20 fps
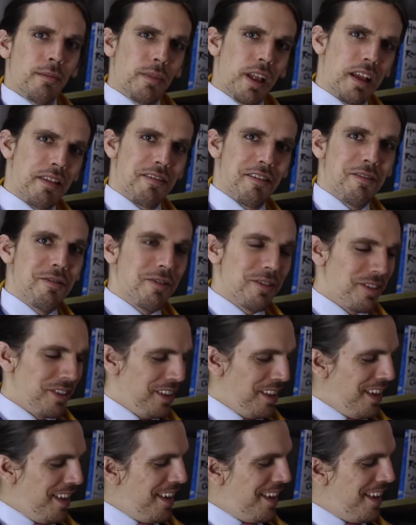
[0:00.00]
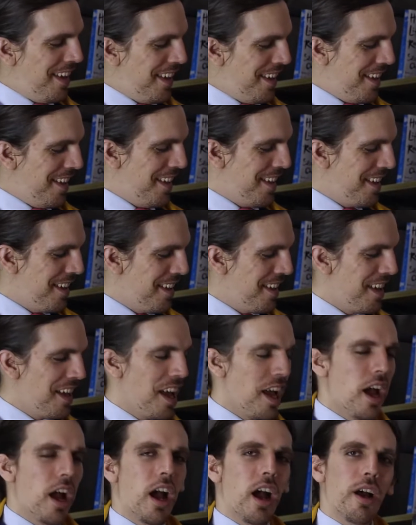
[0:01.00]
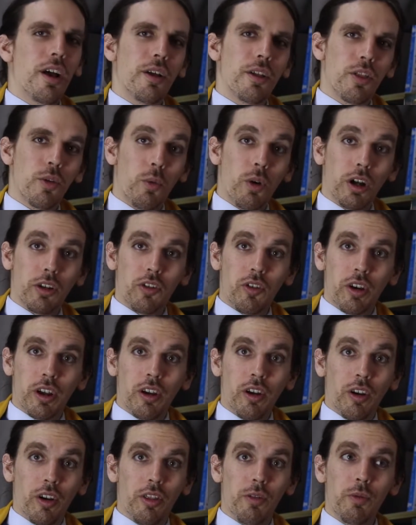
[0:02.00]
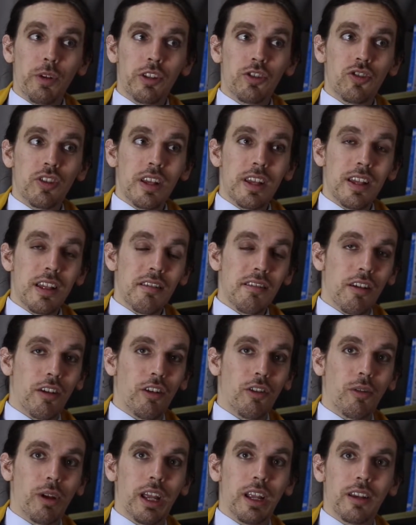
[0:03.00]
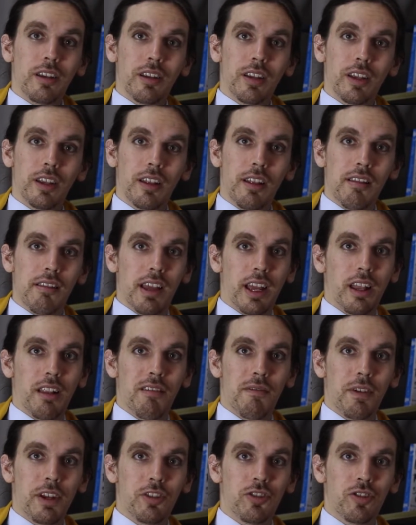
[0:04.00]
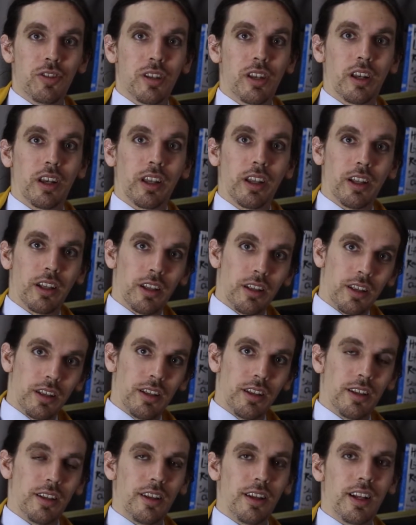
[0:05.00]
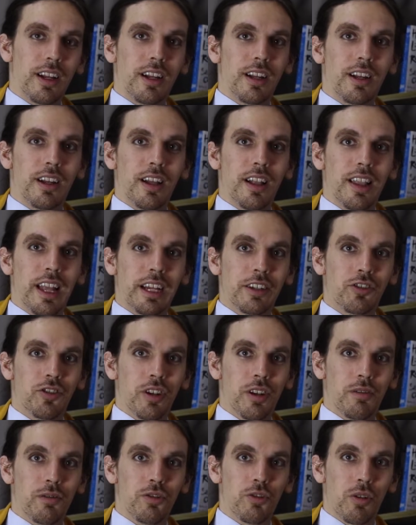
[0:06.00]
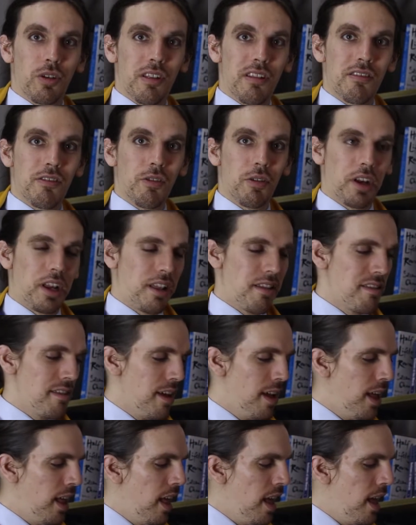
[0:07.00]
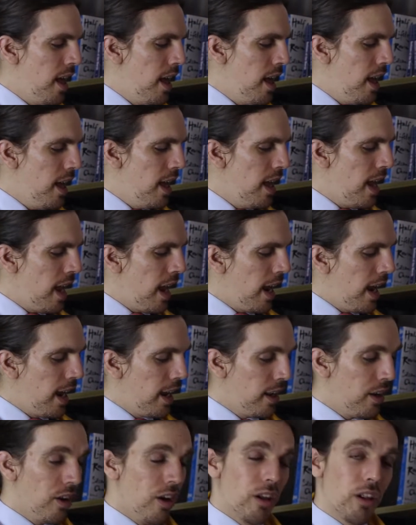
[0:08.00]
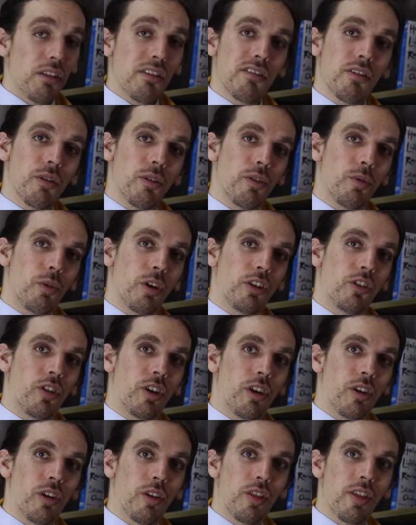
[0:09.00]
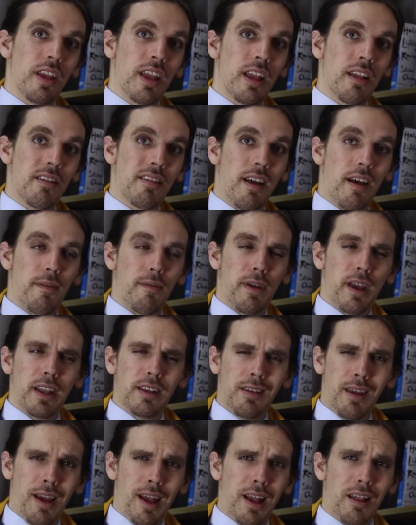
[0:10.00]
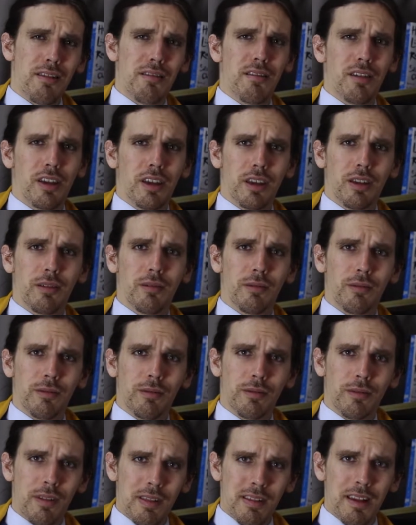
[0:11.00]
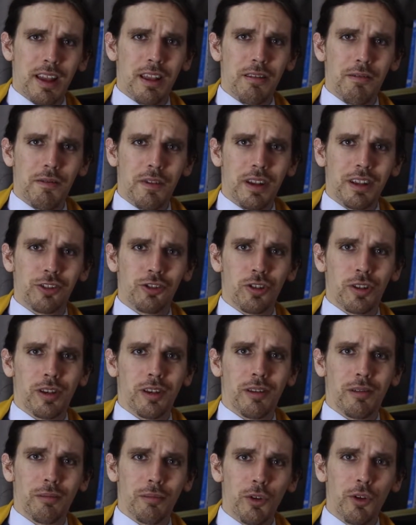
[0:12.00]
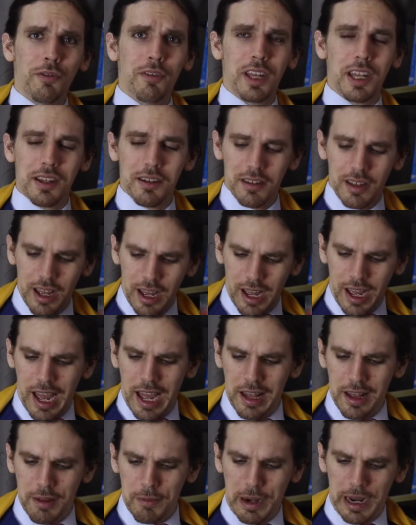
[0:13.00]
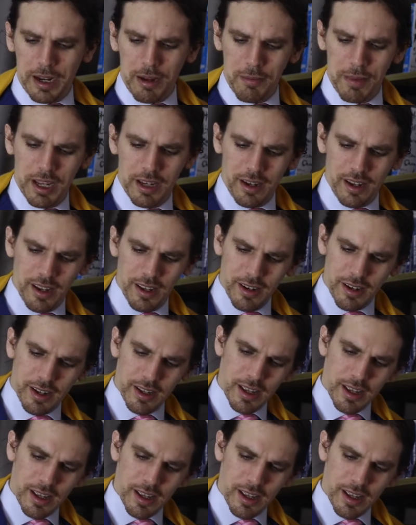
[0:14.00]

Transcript: Bless you. The Wandering Earth, which is a great science fiction collection of short stories. And also, The Wandering Earth is a fantastic science fiction movie. I highly recommend it.